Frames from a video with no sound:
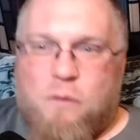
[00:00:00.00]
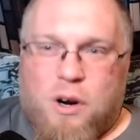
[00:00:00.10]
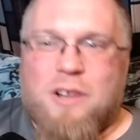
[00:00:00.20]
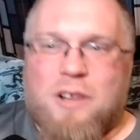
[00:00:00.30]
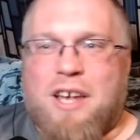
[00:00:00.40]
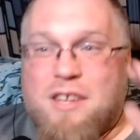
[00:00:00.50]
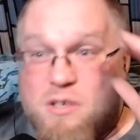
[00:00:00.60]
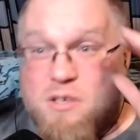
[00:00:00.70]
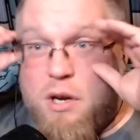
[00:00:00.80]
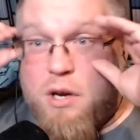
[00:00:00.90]
work like
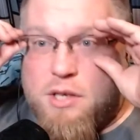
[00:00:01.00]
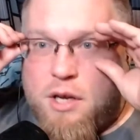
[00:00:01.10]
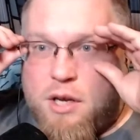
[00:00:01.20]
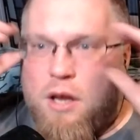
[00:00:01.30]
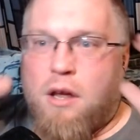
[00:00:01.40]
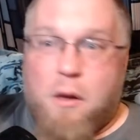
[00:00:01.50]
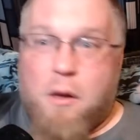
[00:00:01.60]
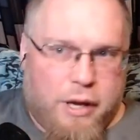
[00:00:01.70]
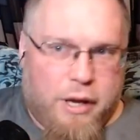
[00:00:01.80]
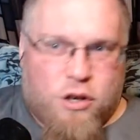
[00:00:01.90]
this, where he's a
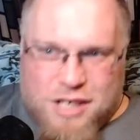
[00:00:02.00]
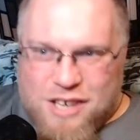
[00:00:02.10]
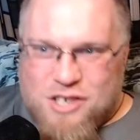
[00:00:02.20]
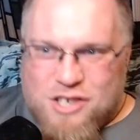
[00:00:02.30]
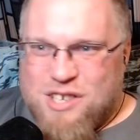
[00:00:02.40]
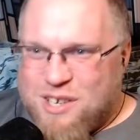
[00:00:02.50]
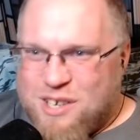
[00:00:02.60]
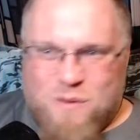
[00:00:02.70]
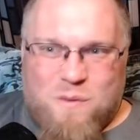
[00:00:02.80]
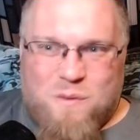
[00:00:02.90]
Pinkerton agent,
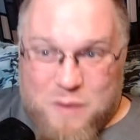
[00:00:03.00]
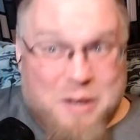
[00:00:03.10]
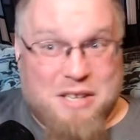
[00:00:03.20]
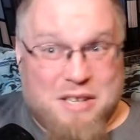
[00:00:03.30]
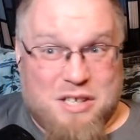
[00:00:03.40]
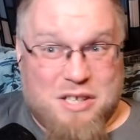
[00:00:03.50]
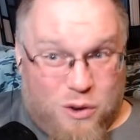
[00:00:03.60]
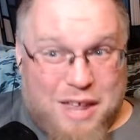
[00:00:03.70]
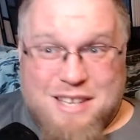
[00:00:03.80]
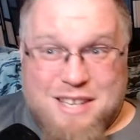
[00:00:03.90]
because it's
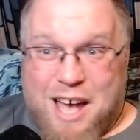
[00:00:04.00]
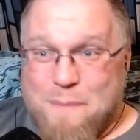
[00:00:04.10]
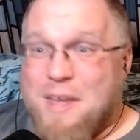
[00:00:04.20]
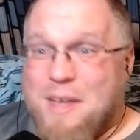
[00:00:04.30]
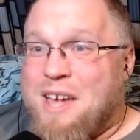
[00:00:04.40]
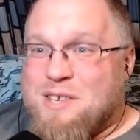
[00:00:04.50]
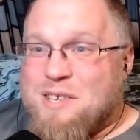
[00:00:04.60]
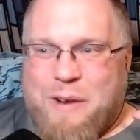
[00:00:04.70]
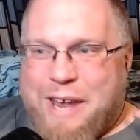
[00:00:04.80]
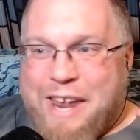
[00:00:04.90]
during that time.
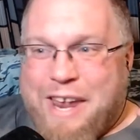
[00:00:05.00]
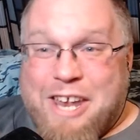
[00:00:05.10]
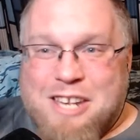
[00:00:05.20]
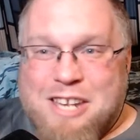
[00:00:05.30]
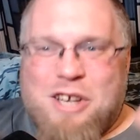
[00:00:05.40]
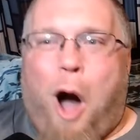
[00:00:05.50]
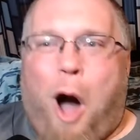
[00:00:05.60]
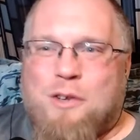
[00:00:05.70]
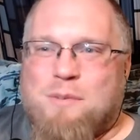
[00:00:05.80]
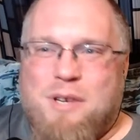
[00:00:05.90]
So it's
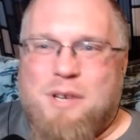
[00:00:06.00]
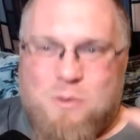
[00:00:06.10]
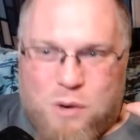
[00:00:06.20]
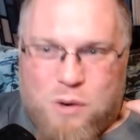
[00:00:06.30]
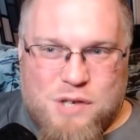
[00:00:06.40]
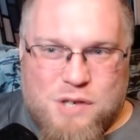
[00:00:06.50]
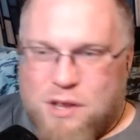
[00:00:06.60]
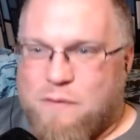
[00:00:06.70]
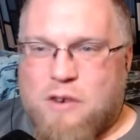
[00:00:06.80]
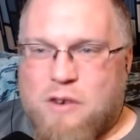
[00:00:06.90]
awesome. He works for
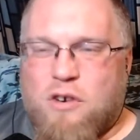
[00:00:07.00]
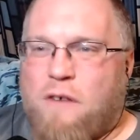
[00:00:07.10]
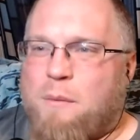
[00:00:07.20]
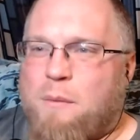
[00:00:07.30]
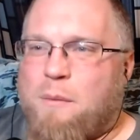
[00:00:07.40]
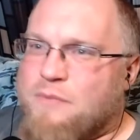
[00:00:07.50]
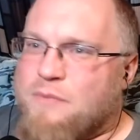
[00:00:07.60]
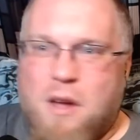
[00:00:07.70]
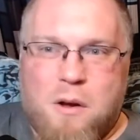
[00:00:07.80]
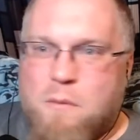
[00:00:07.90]
the federal government,
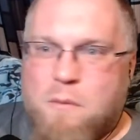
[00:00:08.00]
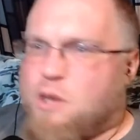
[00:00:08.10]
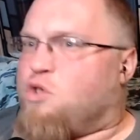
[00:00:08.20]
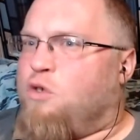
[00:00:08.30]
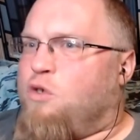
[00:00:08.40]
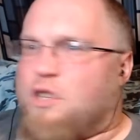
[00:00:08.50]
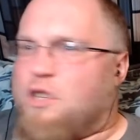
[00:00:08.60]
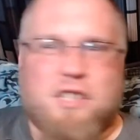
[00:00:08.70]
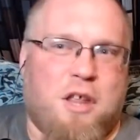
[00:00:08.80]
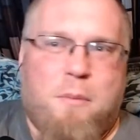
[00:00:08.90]
because truth,
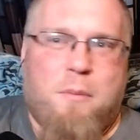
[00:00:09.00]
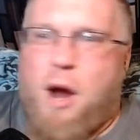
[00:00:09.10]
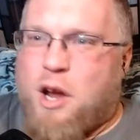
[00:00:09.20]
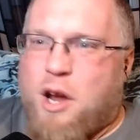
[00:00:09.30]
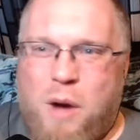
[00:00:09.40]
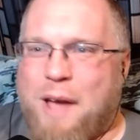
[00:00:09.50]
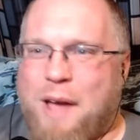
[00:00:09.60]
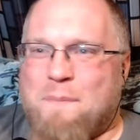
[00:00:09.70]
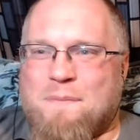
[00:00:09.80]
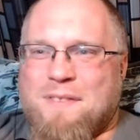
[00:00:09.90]
justice, and the American way,
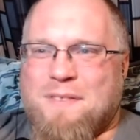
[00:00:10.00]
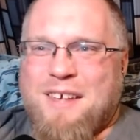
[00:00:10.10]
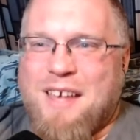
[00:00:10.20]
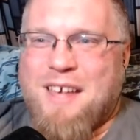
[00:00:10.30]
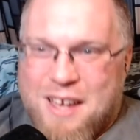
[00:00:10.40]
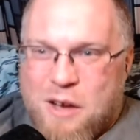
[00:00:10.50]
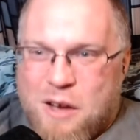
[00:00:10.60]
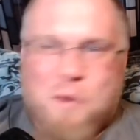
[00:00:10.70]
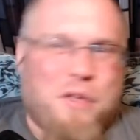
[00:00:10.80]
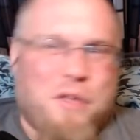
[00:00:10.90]

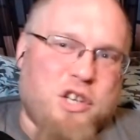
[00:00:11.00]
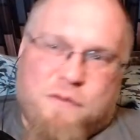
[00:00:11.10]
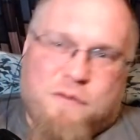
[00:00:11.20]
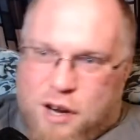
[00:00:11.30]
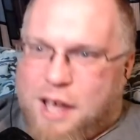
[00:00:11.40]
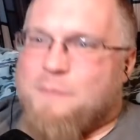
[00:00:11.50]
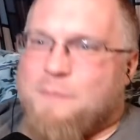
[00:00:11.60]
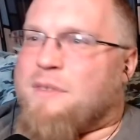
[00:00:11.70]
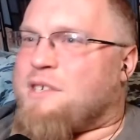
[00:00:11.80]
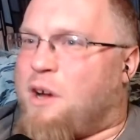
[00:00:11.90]
with Agent Faraday.
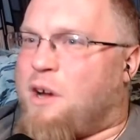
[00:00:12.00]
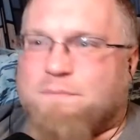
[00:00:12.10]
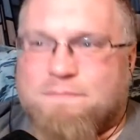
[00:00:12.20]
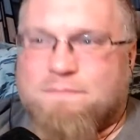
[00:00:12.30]
So